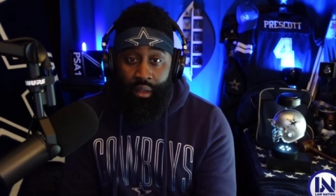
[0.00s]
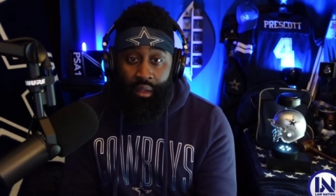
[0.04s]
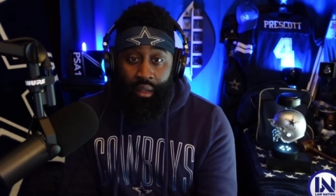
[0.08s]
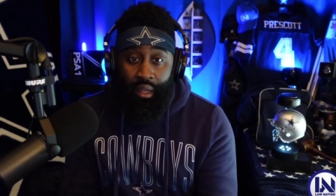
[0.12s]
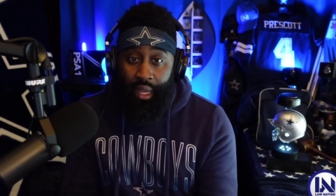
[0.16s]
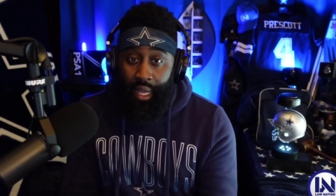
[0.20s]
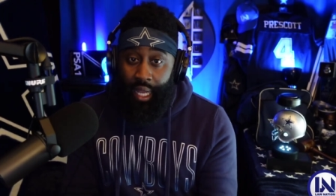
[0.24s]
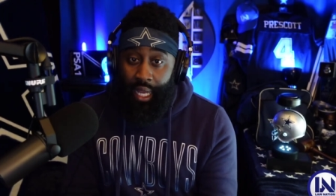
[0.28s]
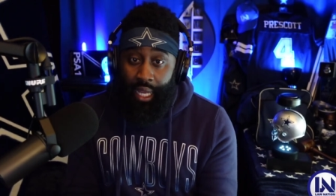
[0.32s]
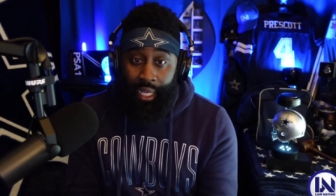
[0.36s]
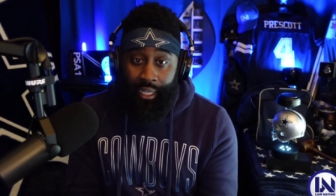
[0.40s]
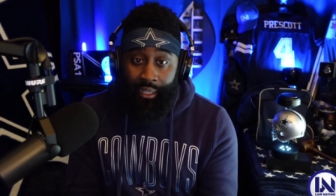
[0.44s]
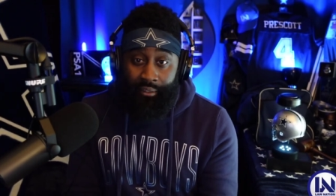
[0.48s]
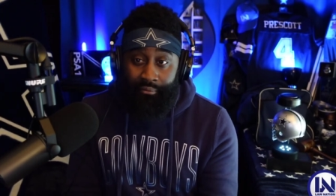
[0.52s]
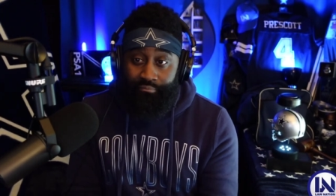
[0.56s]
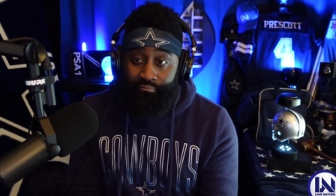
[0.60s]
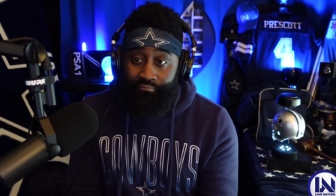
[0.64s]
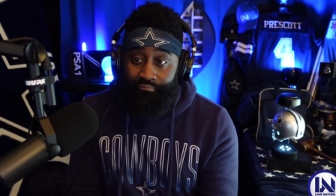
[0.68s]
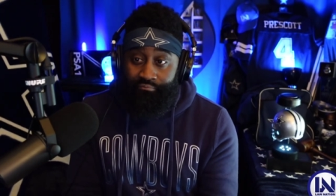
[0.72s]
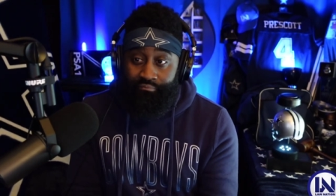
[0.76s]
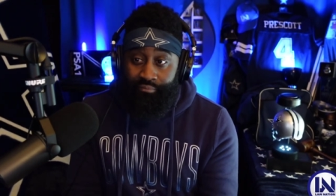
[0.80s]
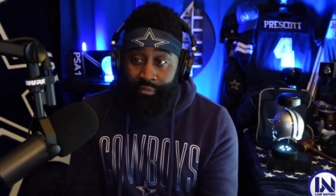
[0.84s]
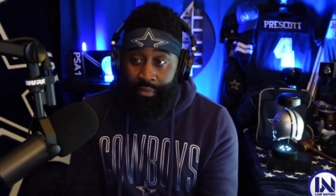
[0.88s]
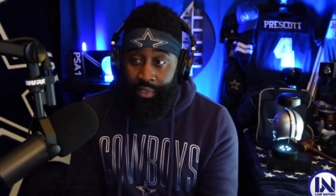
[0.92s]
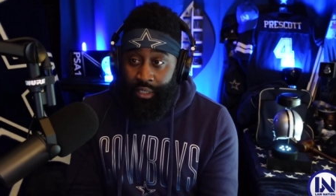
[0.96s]
Hey,
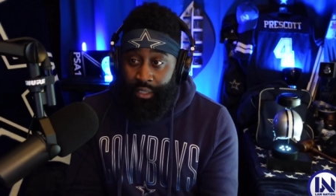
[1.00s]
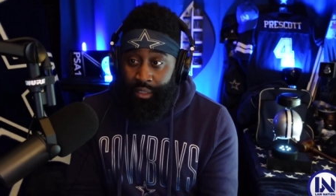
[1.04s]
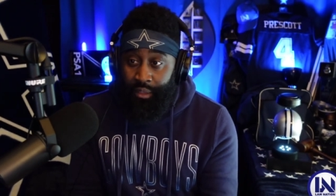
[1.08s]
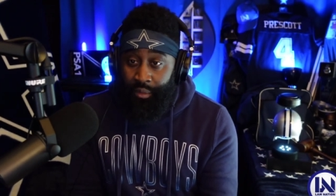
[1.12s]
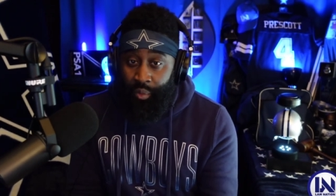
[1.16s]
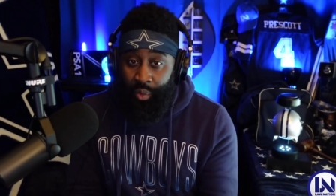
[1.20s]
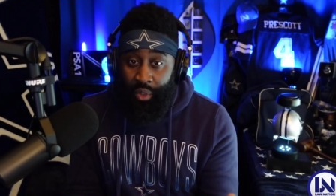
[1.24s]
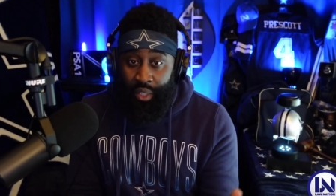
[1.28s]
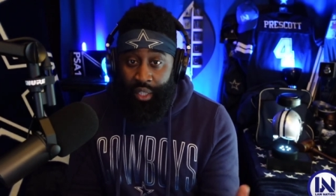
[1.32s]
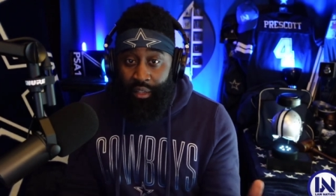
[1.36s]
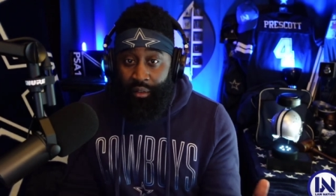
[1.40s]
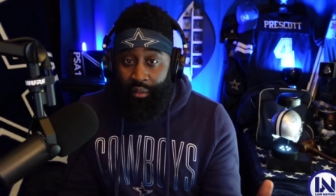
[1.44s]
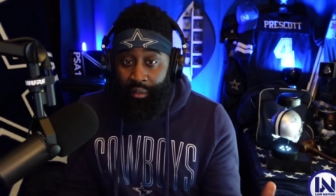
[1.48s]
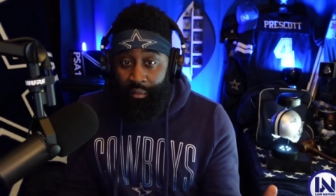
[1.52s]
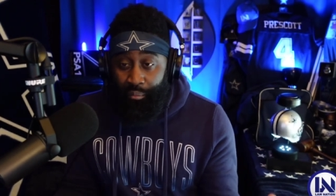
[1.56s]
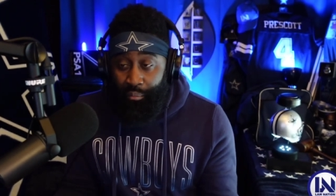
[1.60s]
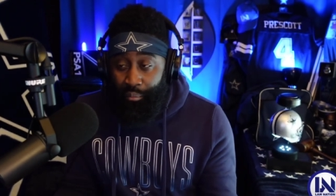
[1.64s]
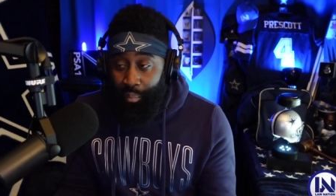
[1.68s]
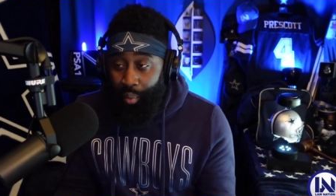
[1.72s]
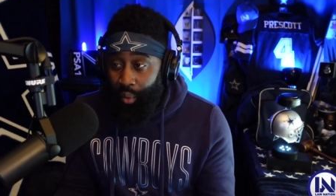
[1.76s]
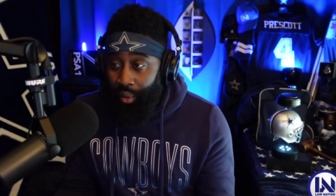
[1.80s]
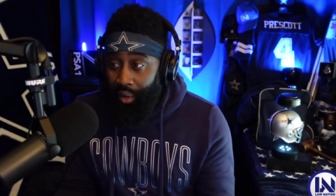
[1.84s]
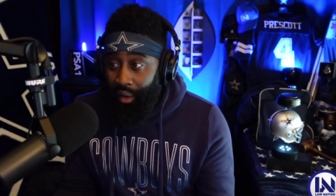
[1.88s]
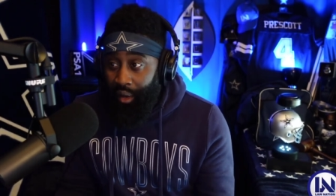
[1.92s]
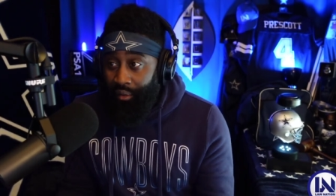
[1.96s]
we can
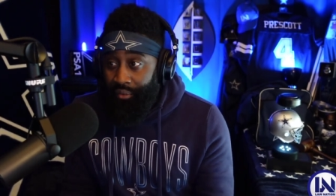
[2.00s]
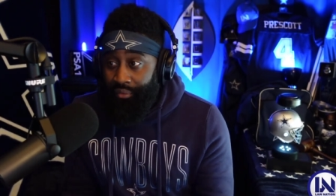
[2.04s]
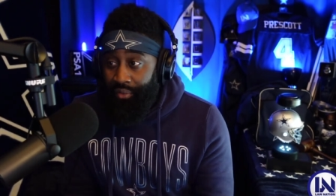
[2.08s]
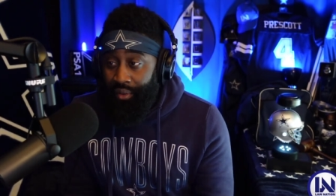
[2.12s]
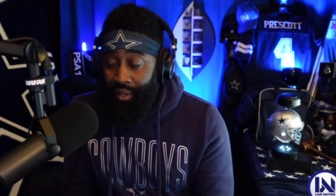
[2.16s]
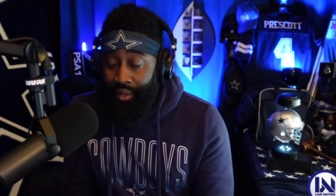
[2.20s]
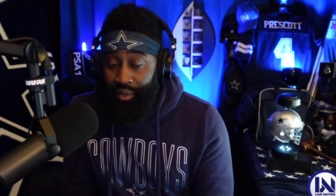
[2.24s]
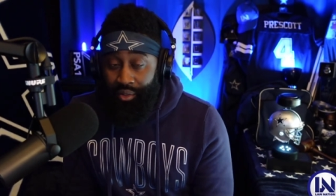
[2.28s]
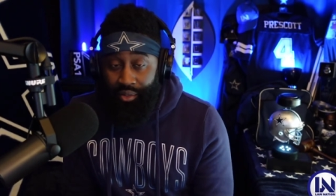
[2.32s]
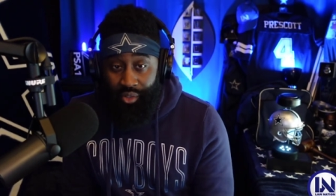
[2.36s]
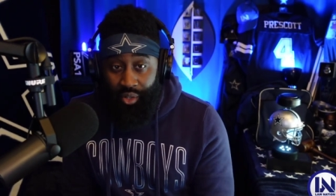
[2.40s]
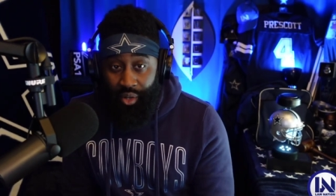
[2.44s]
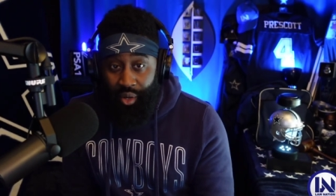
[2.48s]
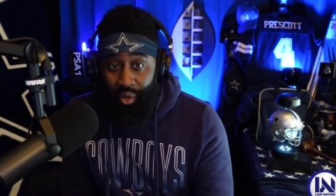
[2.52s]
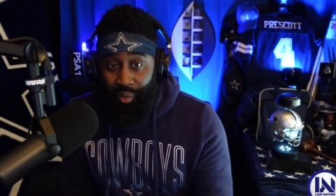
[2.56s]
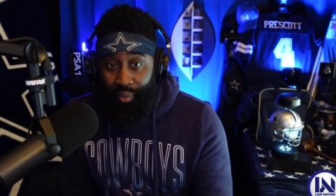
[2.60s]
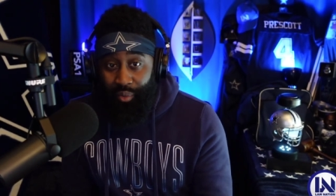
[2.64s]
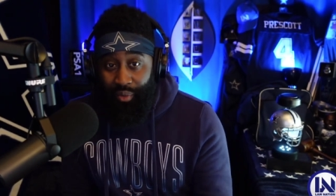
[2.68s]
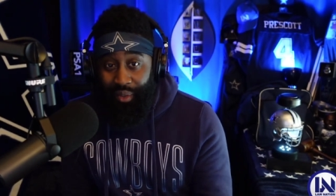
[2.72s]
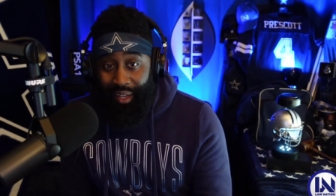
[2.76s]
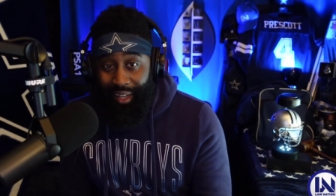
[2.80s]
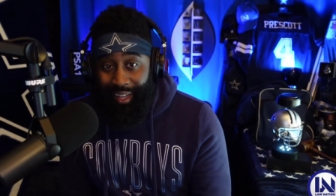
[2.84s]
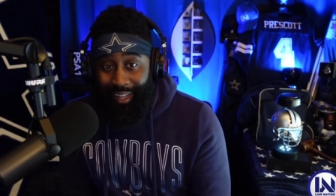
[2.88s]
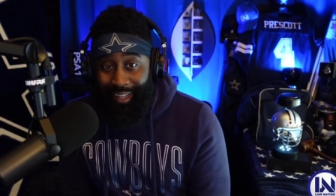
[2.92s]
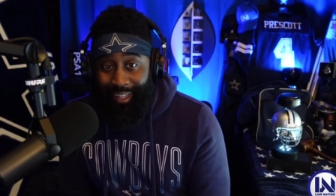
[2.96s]
point our fingers all
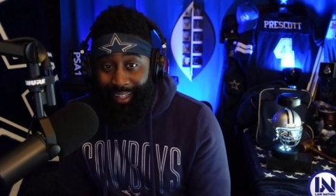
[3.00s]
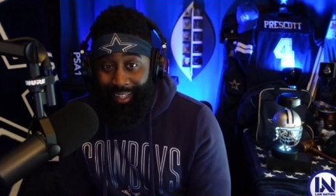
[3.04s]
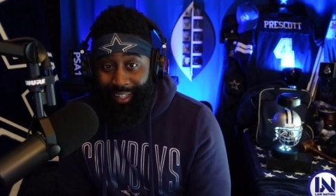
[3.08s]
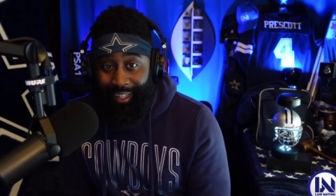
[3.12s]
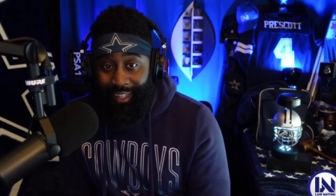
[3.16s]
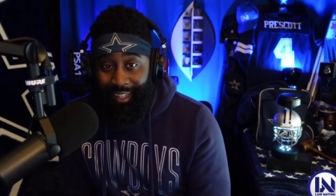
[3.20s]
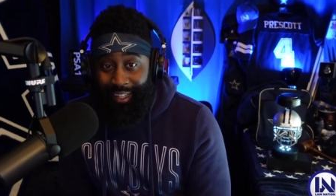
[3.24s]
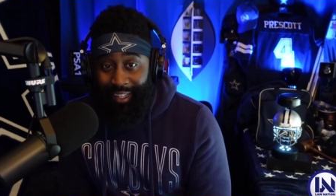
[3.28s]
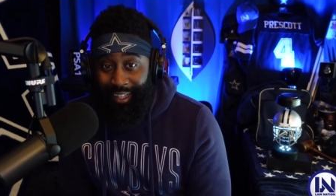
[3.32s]
day